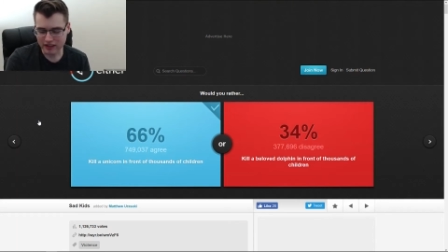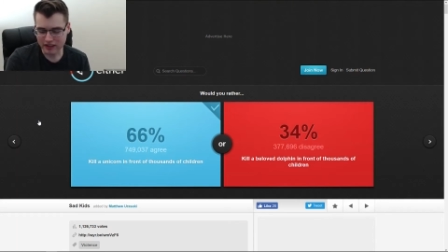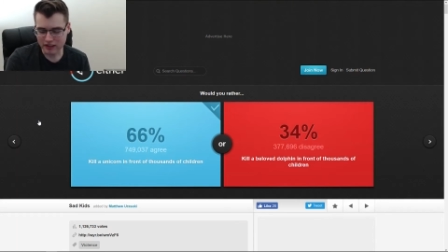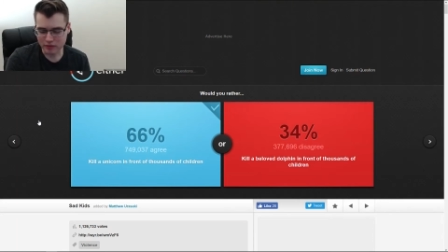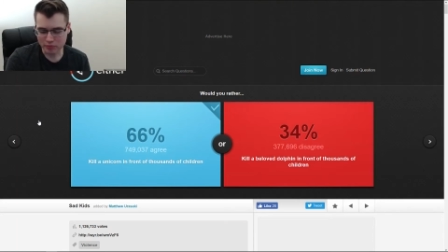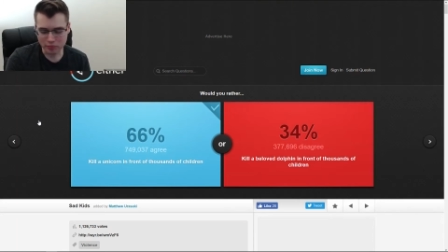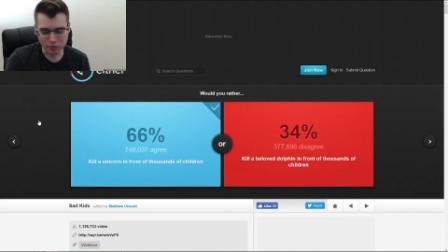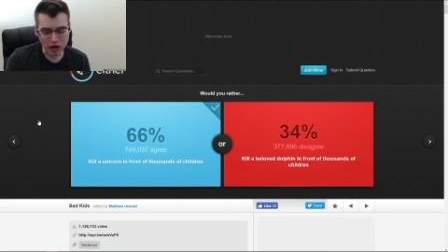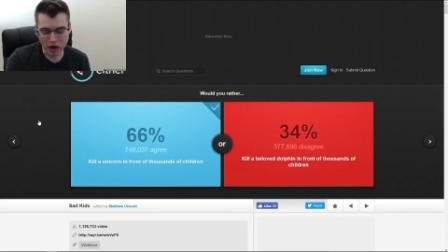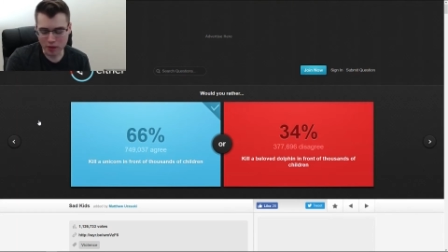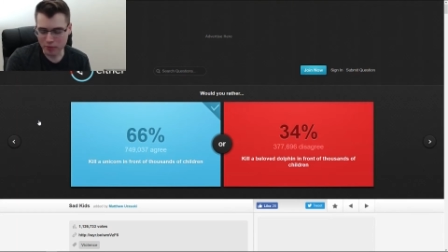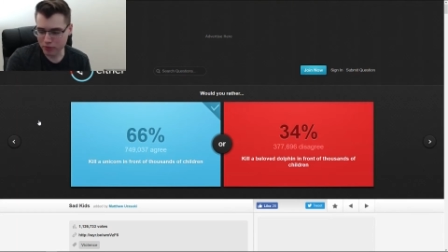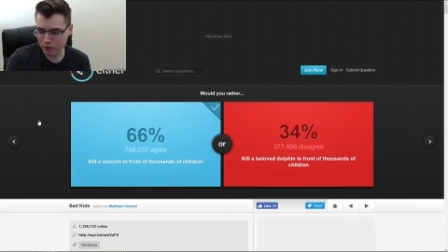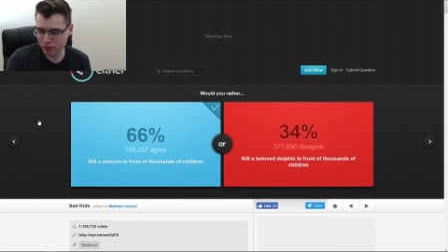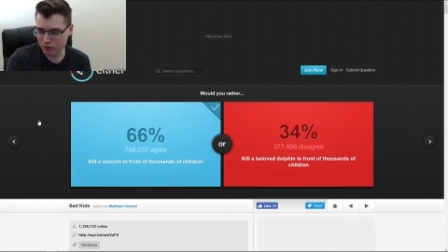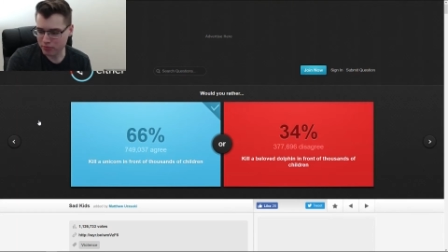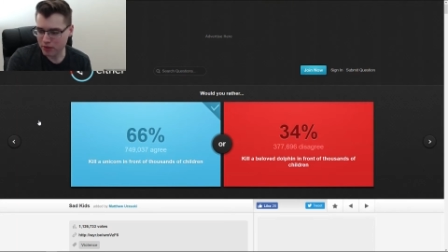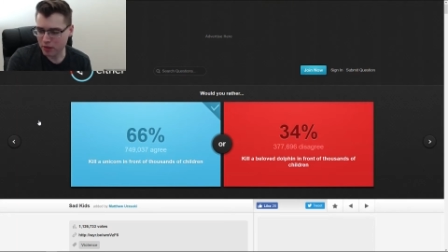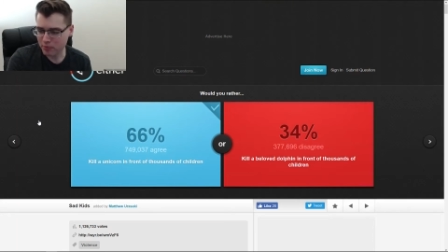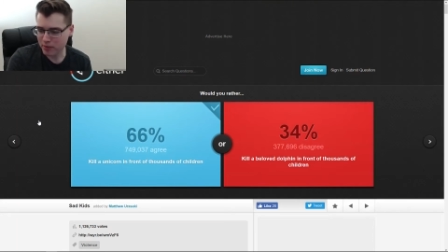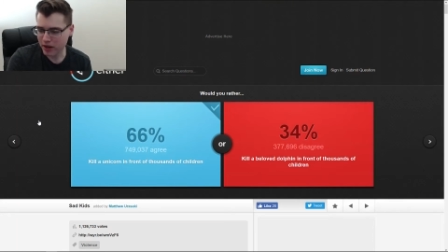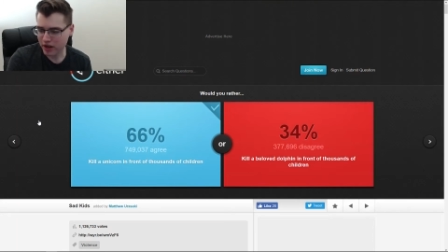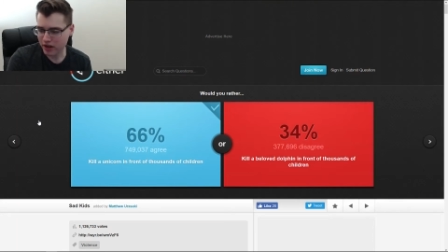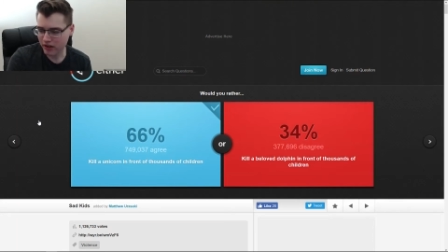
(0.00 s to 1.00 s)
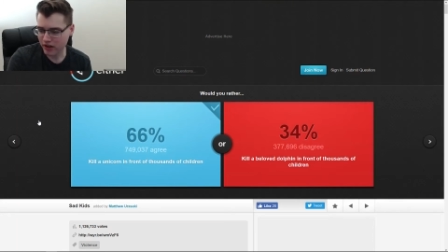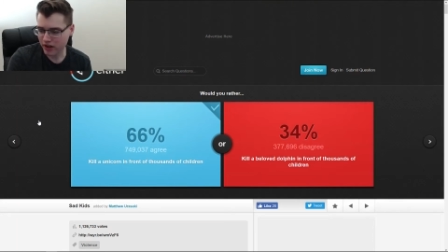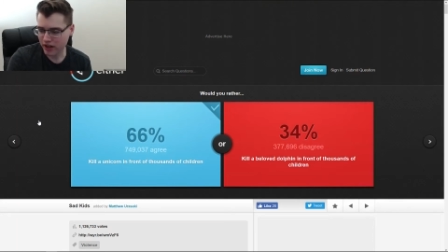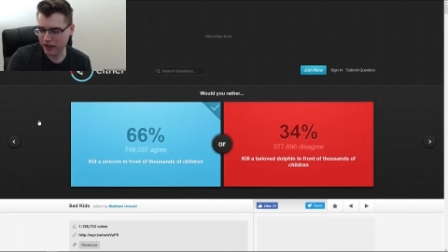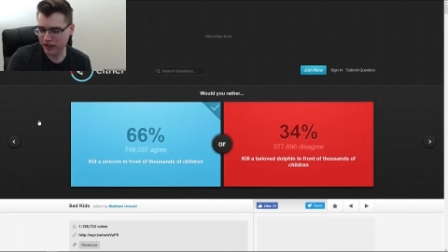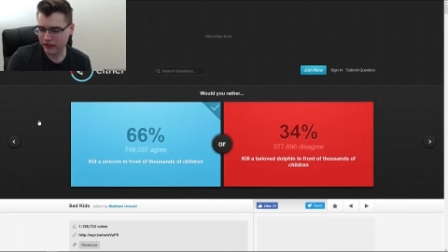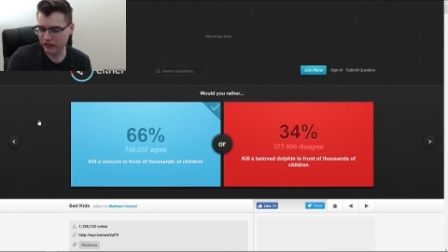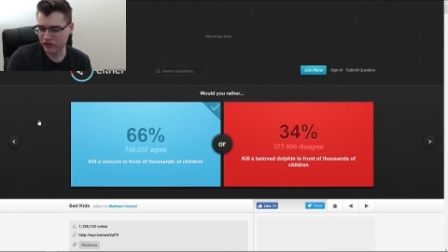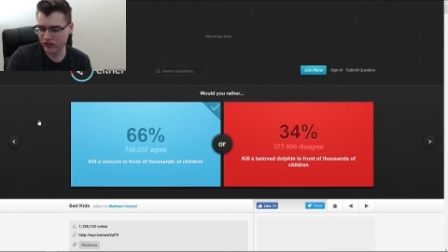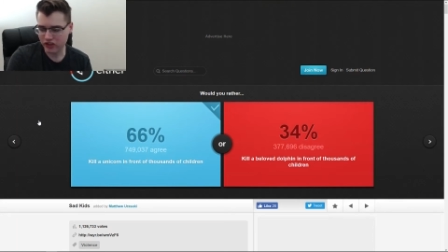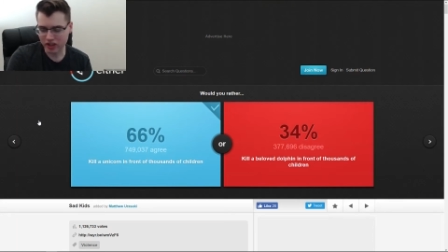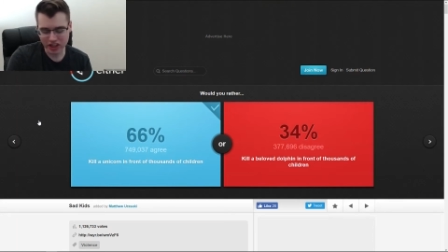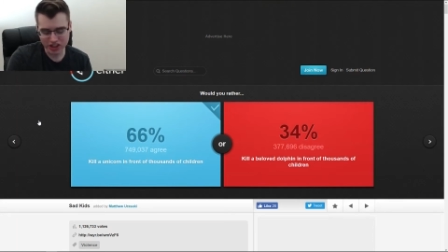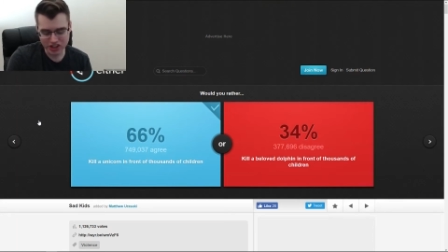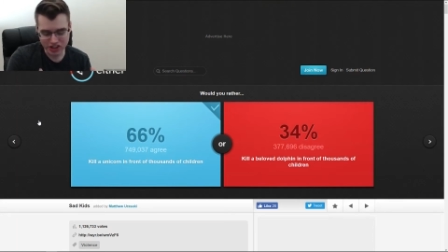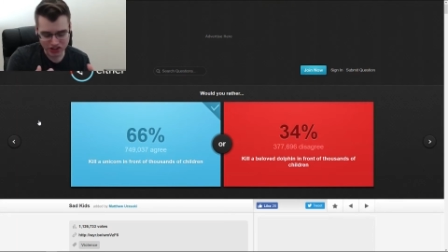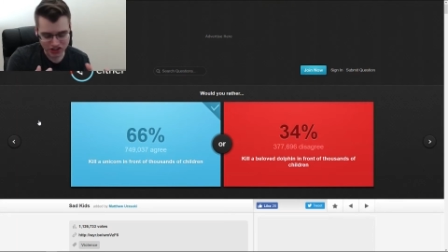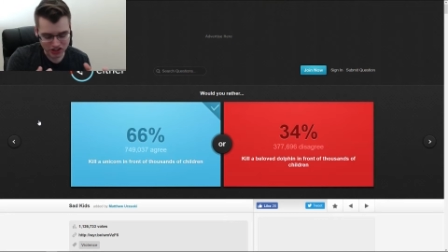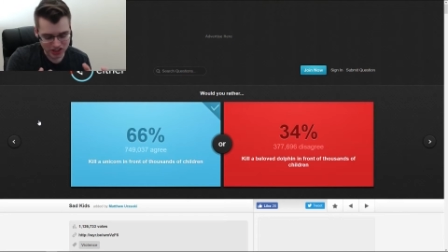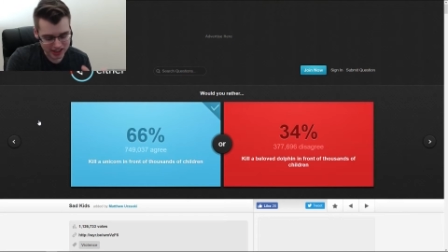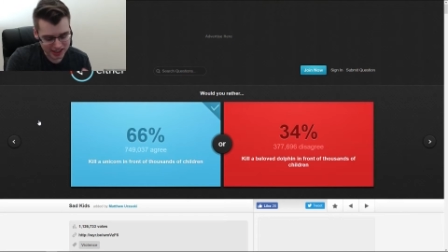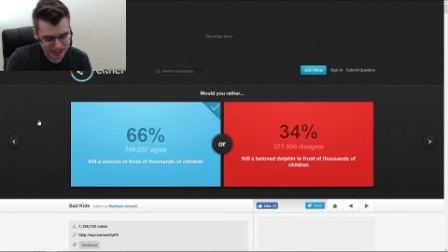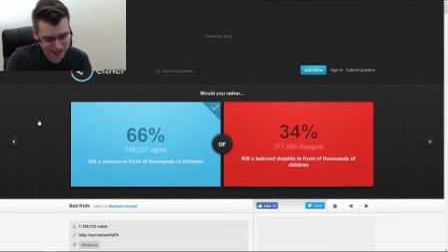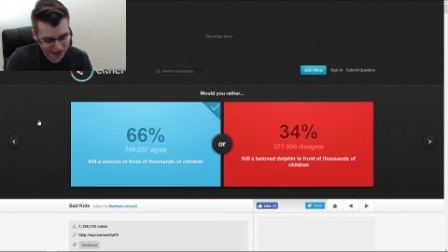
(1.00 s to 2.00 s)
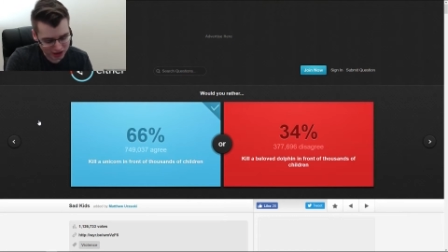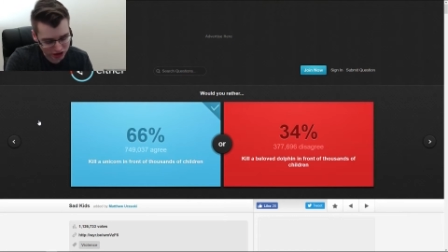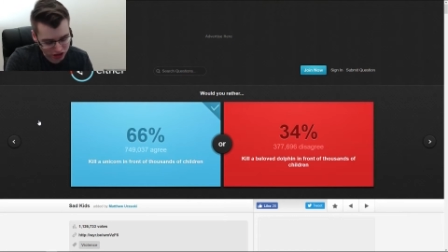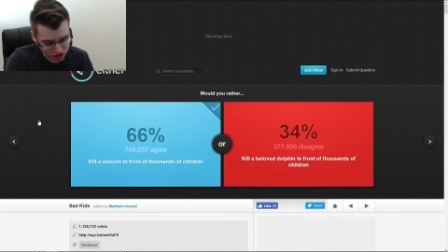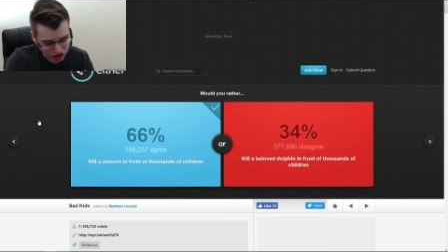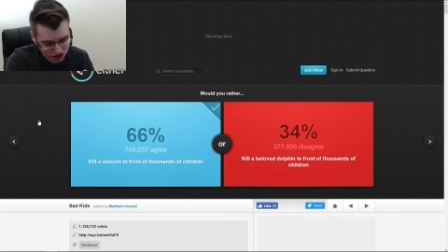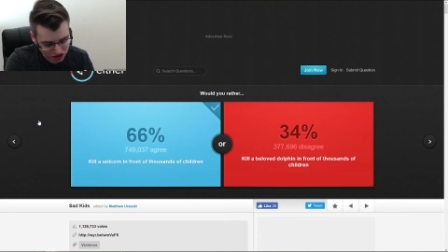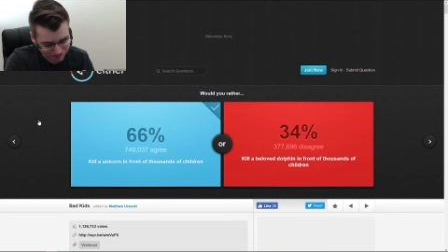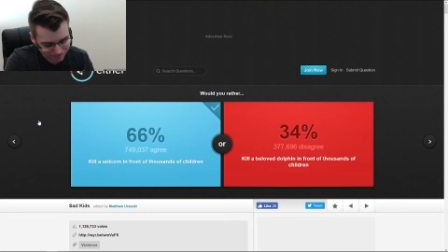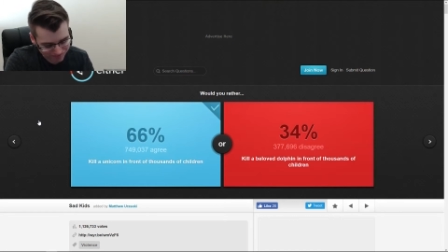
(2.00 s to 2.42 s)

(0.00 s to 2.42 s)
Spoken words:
Probably with my bare hands. And I just